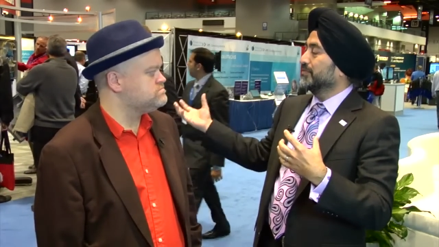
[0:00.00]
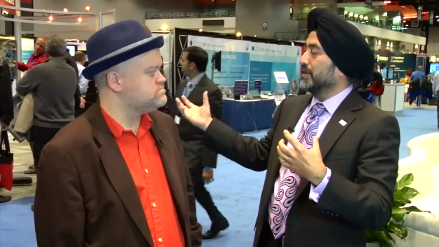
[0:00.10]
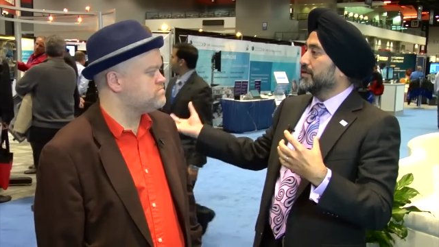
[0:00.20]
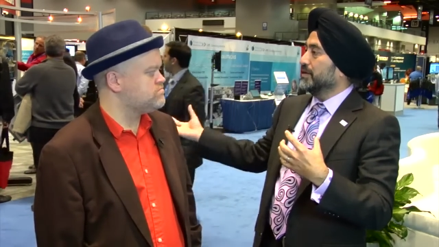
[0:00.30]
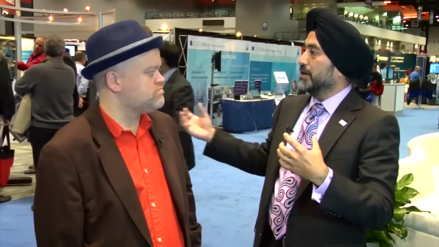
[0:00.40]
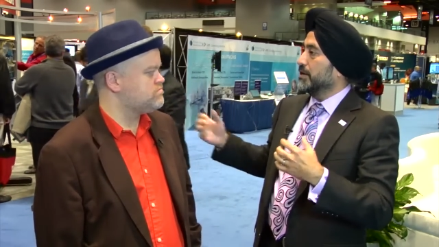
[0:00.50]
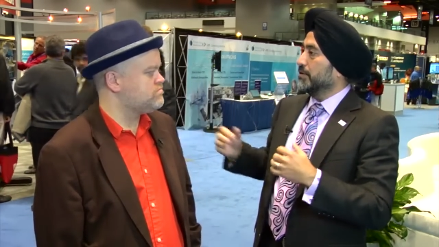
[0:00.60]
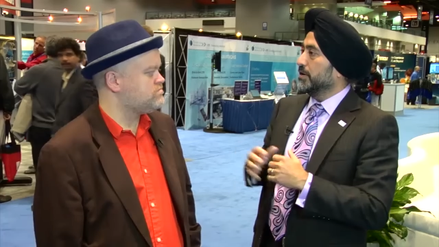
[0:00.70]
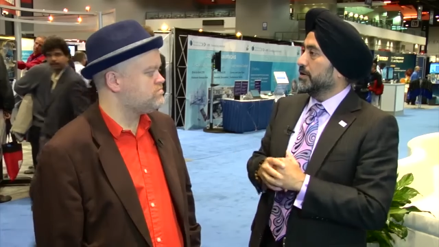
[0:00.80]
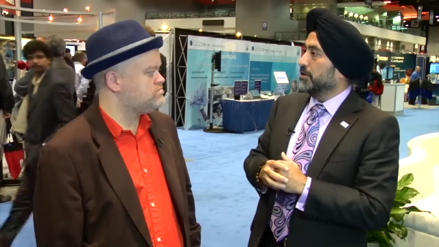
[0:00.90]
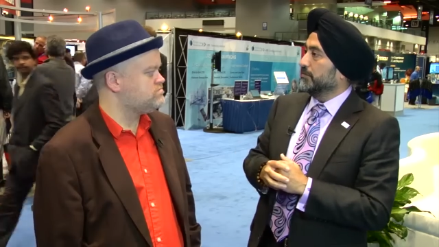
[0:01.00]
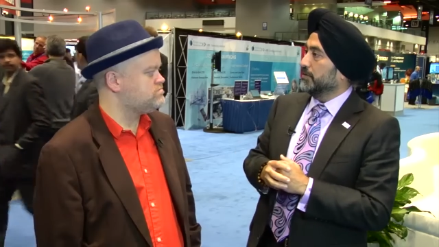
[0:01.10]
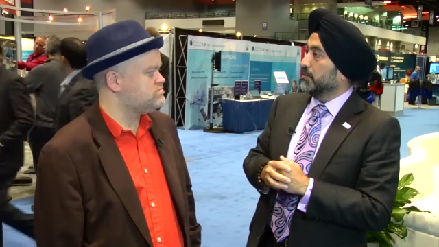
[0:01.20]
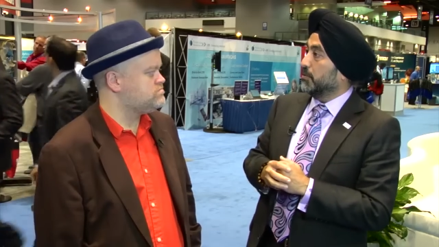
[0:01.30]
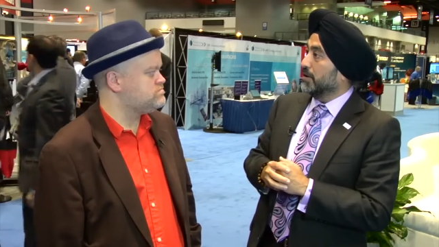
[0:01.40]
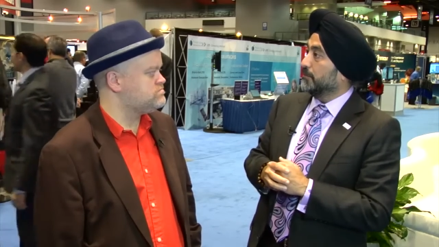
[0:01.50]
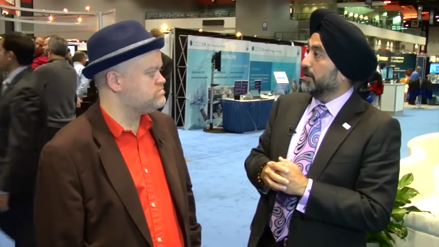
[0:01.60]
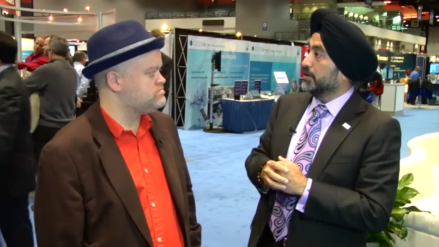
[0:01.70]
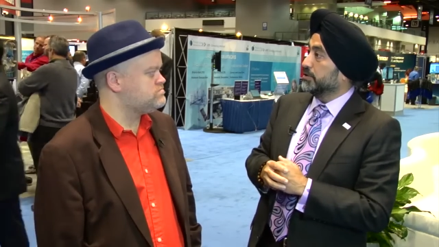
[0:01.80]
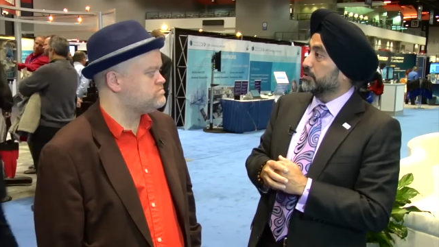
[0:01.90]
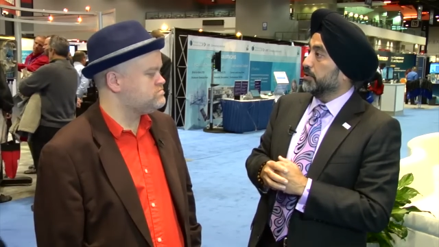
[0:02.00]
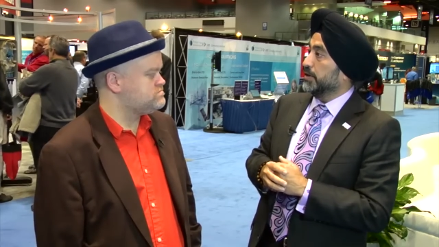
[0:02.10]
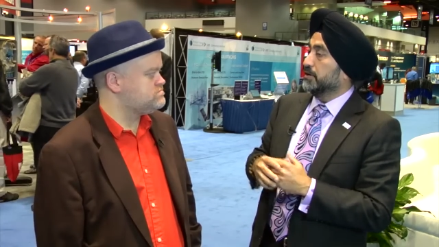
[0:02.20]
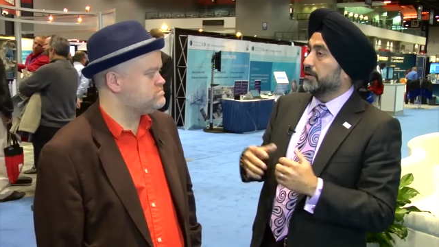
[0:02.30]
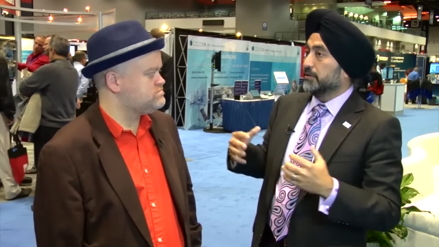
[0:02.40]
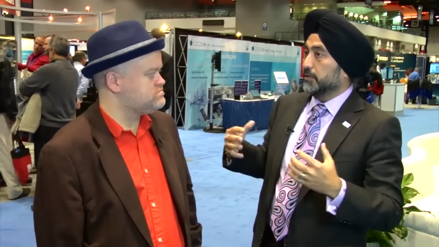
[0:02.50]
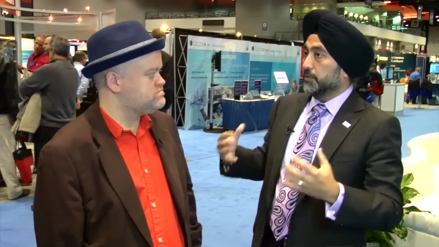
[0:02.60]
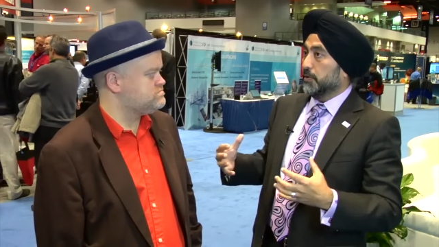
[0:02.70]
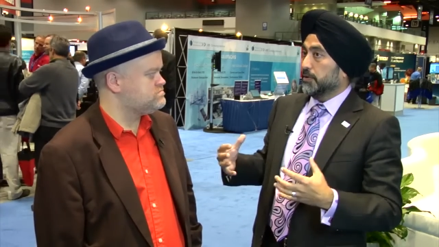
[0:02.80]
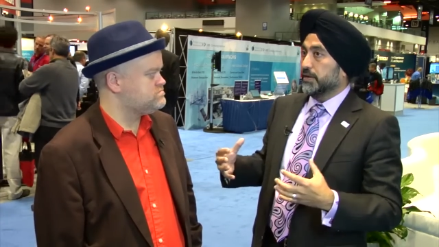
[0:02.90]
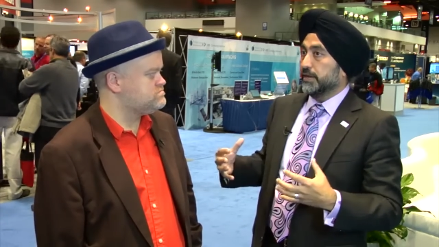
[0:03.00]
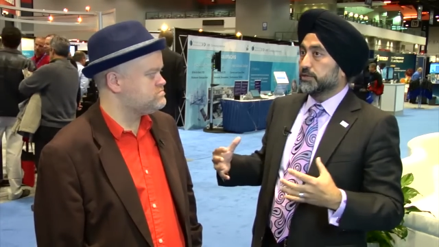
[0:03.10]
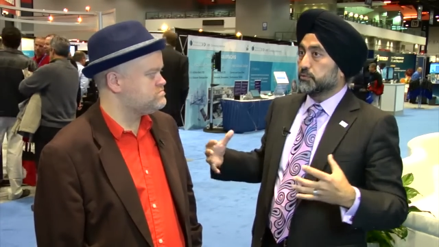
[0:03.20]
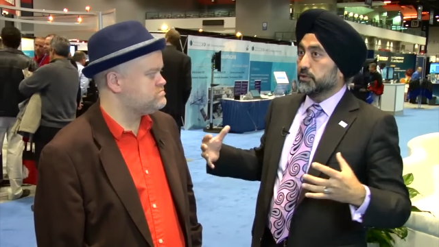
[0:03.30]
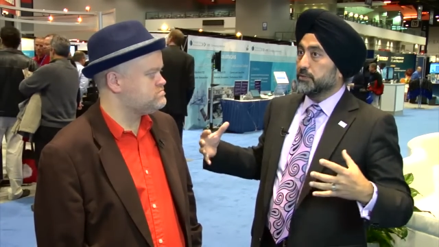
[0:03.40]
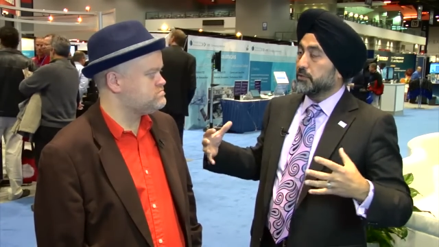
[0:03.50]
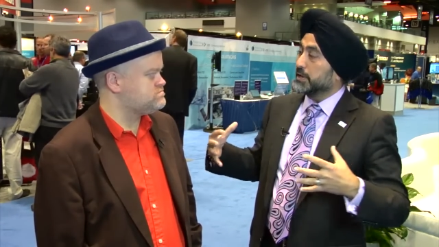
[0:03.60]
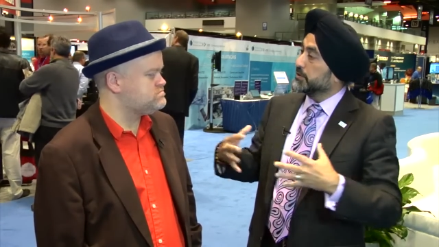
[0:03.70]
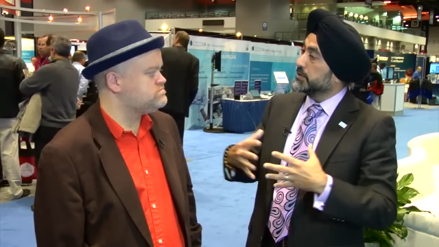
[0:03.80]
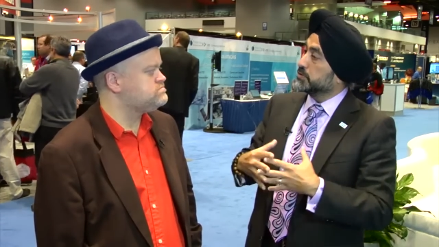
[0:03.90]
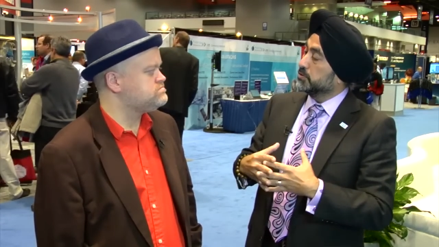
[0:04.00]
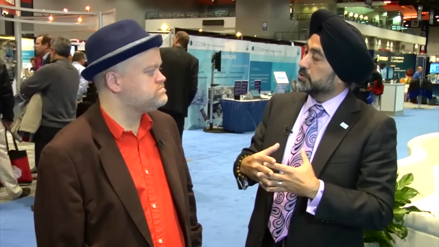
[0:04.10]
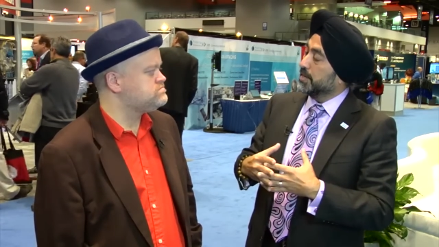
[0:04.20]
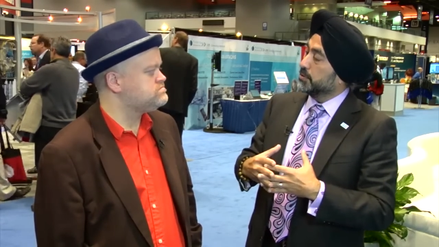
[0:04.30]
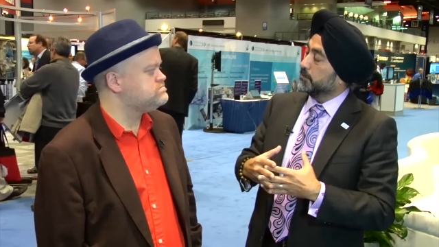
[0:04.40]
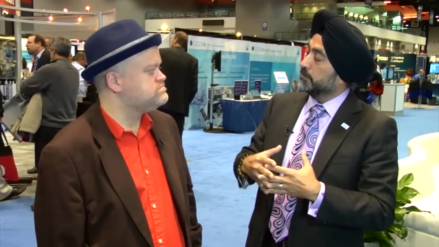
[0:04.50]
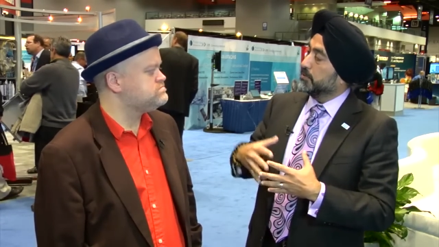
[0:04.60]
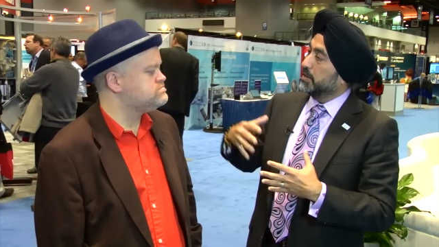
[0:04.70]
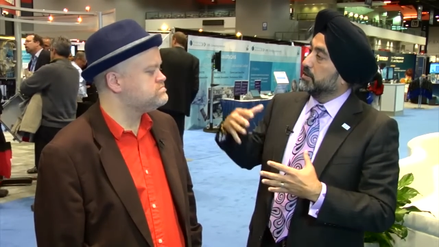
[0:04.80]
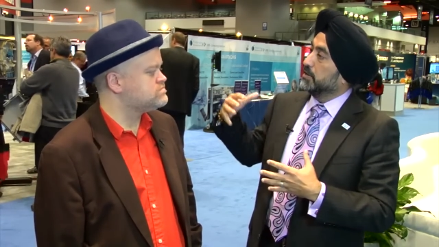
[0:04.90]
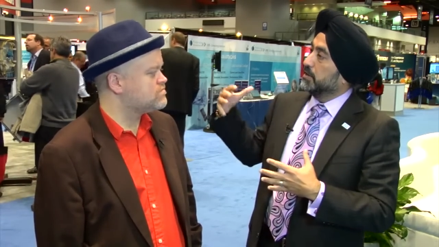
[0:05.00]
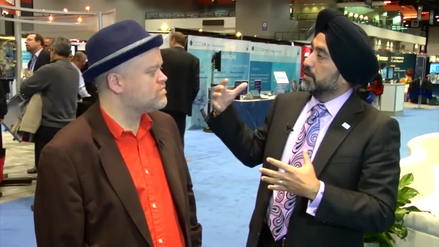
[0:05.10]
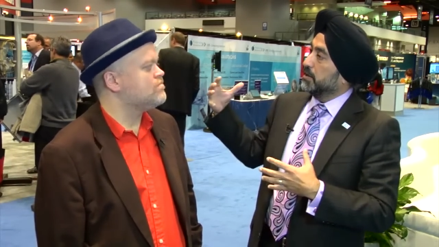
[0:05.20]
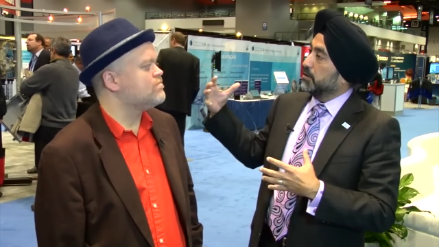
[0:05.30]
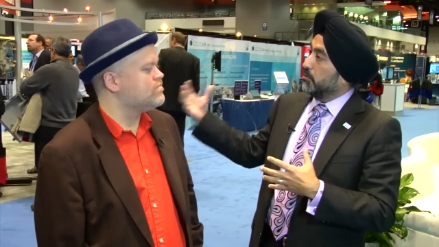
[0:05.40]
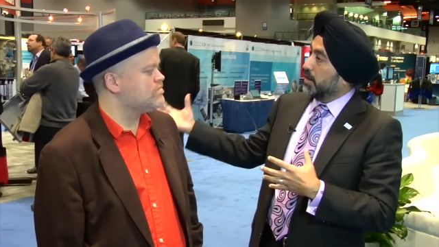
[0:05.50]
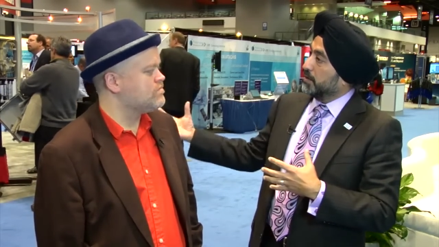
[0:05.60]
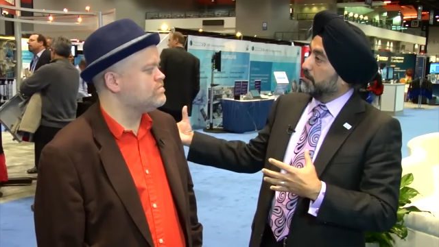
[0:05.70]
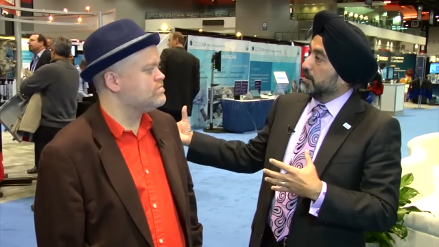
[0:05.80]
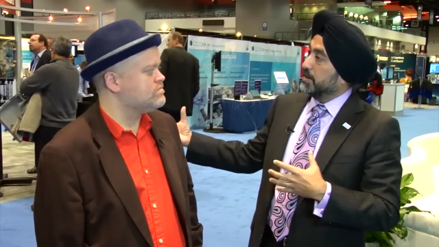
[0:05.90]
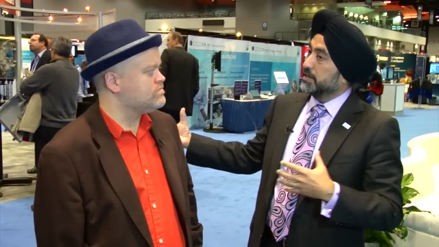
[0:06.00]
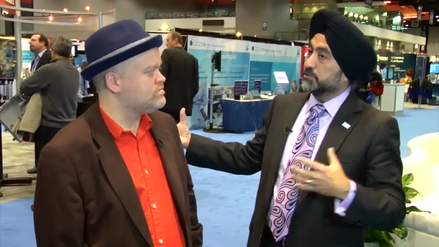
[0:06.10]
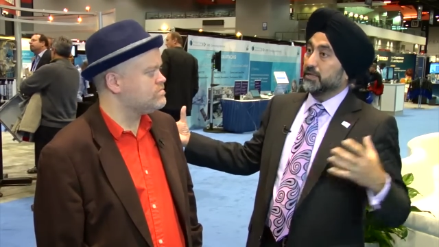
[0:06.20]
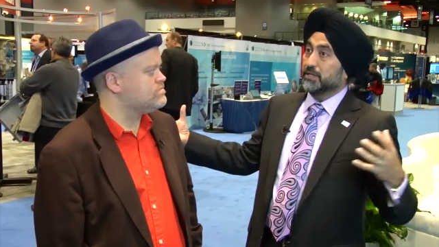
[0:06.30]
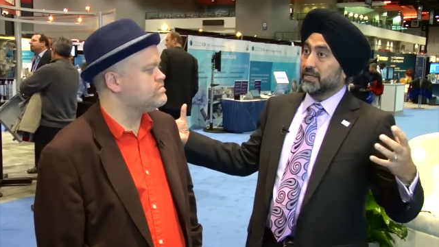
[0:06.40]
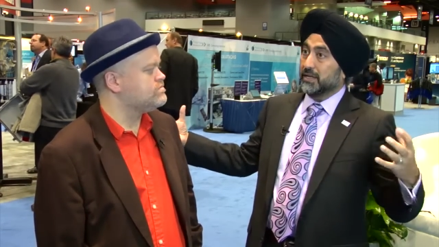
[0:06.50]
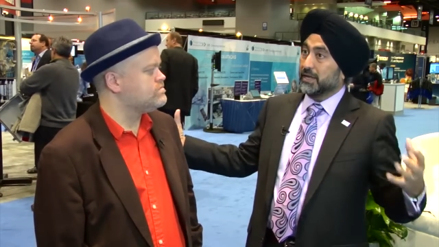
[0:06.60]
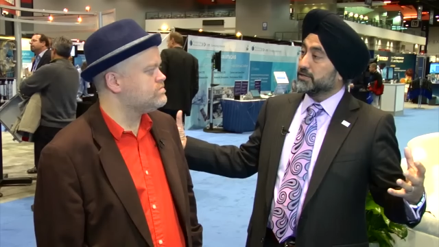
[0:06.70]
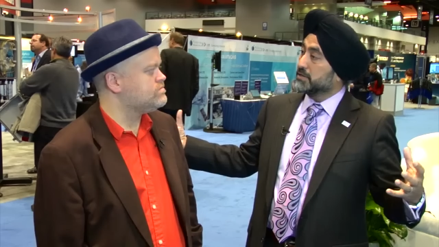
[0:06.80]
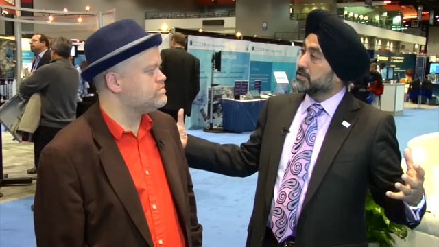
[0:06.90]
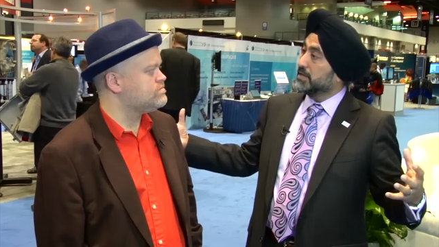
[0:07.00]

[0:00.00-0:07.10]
Speaker 1: in the area of uh, Wi-Fi is great. The third thing is really bringing these two together from a, a Wi-Fi as well as a licensed